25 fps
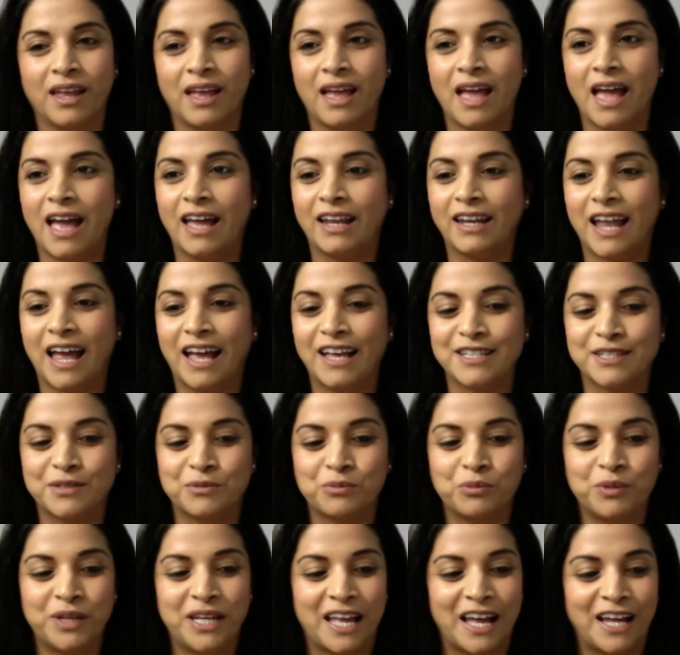And as
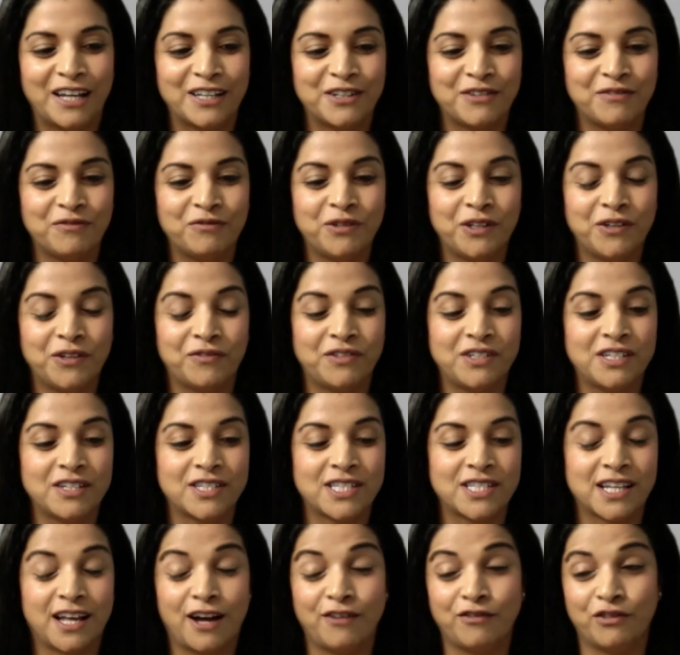we've
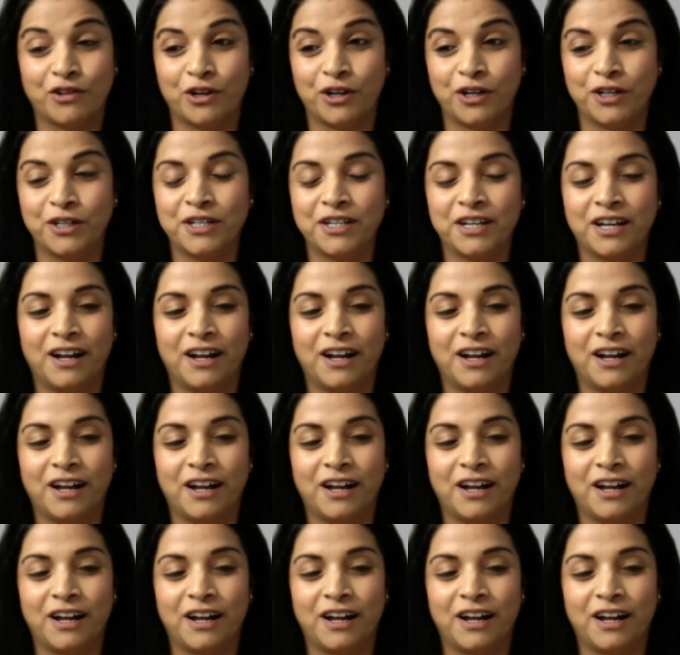discovered